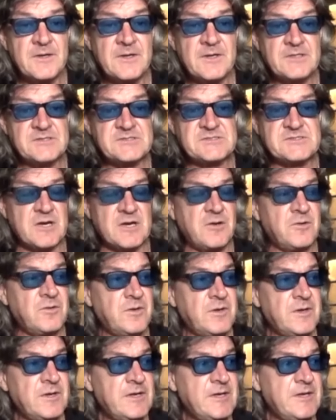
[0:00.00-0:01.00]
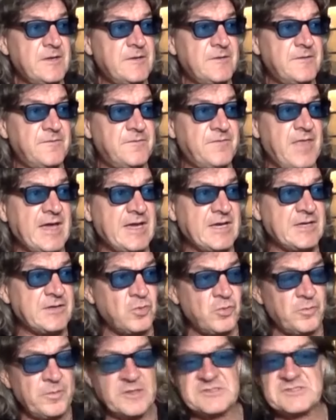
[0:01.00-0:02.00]
So they could
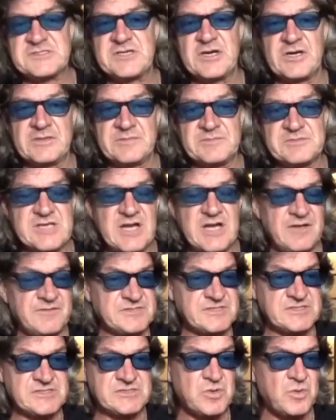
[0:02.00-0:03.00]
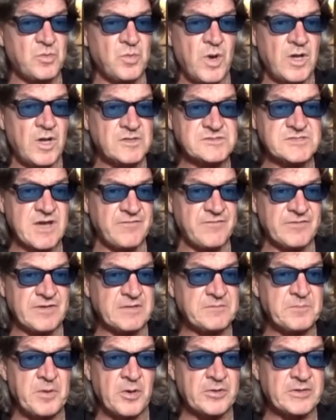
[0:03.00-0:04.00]
almost turn themselves into a world governing
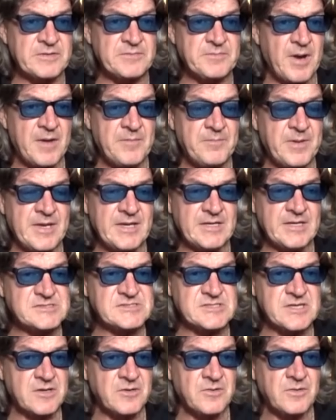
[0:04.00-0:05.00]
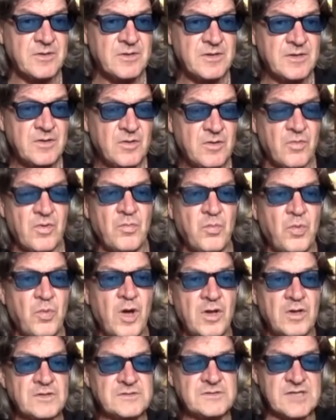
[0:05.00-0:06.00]
body by being so or a
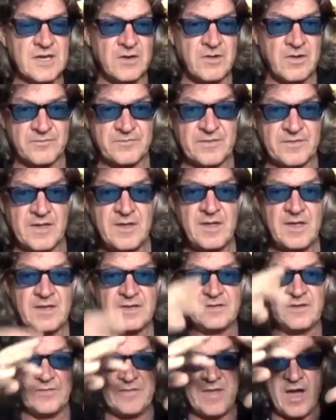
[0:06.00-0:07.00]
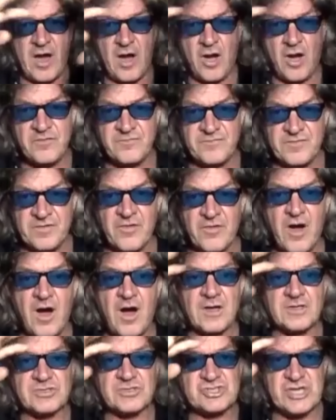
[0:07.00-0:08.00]
world, uh, the, you know, they're
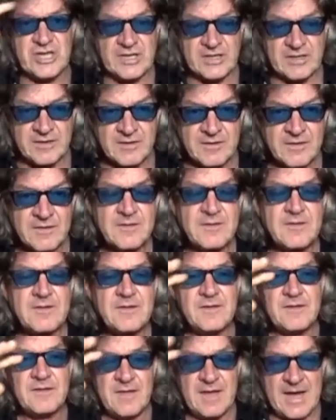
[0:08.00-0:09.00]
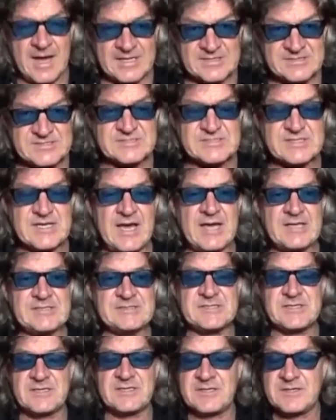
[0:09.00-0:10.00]
overarching as as
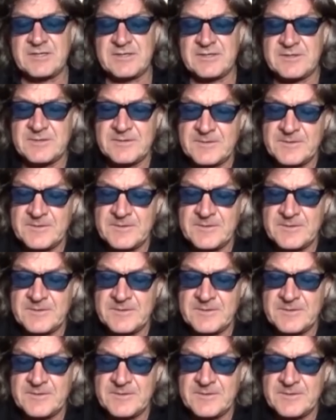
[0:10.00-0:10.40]
a